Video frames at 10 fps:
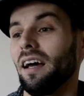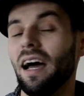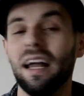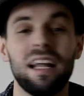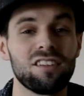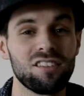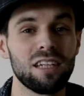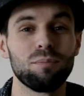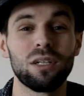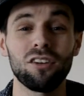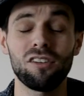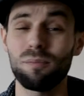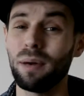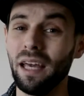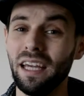And as I said, because of the
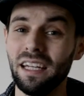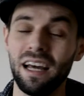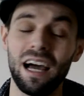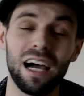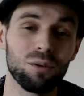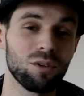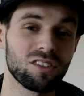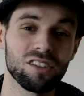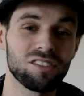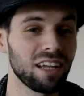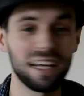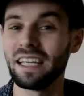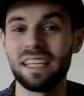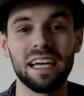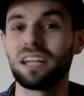pain, I was just like,
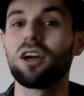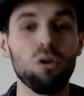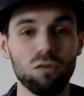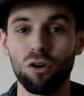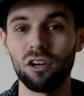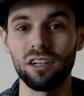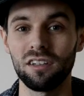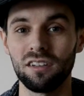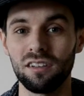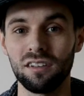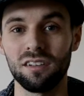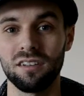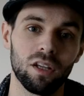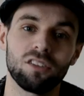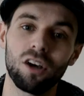yeah, go for it.
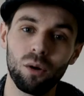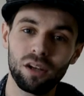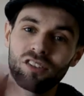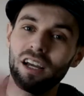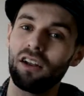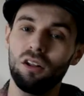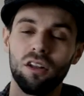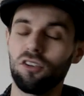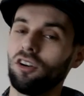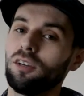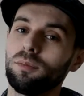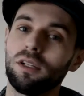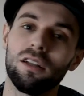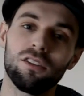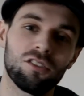So I signed all the
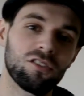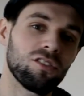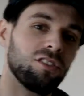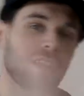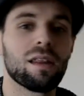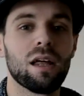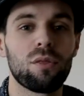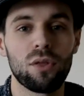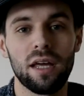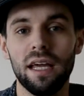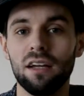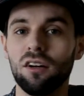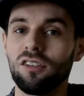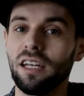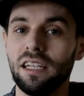documents, did their thing, got
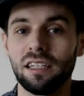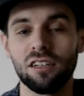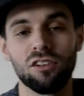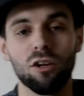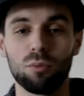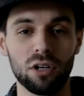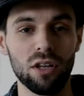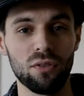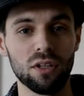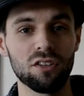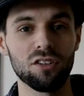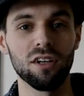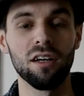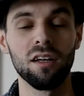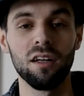taken into the operating
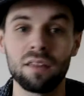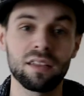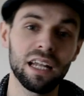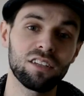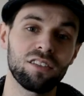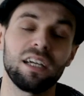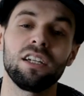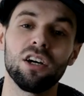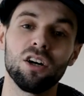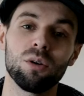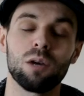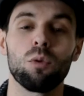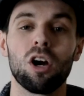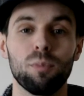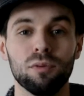theatre. The next thing I know, I
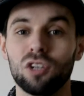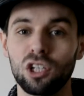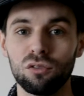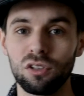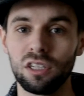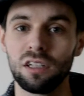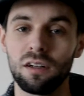woke up in recovery.